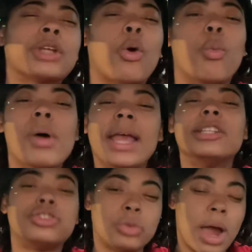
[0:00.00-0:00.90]
what
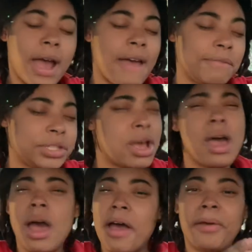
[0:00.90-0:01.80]
drives
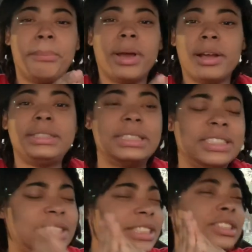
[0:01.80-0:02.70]
a
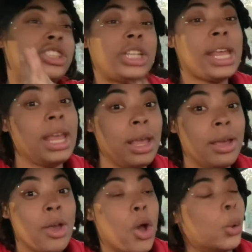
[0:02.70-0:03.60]
person to cheat
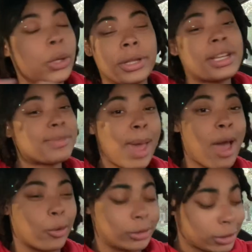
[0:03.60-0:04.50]
on their
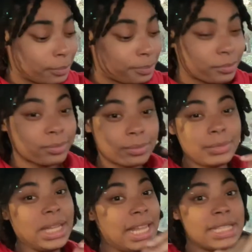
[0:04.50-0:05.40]
spouse?
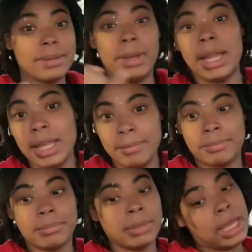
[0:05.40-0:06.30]
Is it money?
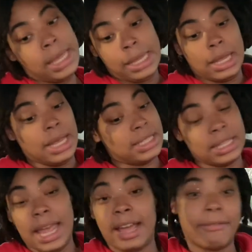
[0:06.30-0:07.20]
It's a
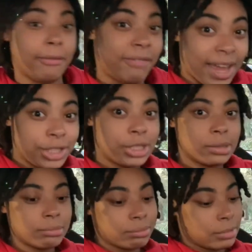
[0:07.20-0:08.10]
lack of
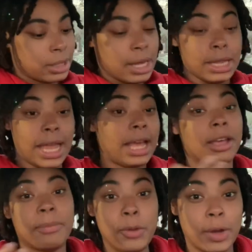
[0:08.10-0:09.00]
affection, lack of
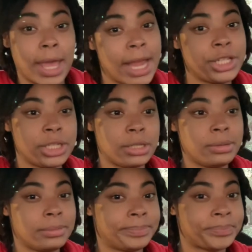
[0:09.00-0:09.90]
communication,
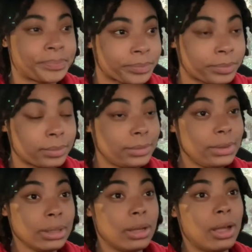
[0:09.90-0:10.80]

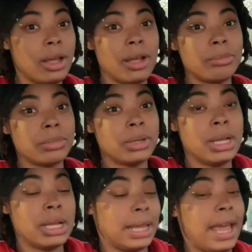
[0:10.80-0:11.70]
um,
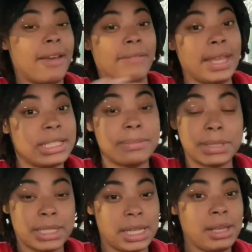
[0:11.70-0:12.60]
lack of
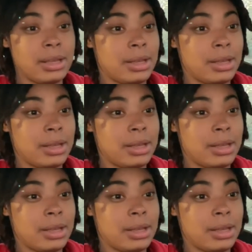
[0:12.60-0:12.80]
intimacy.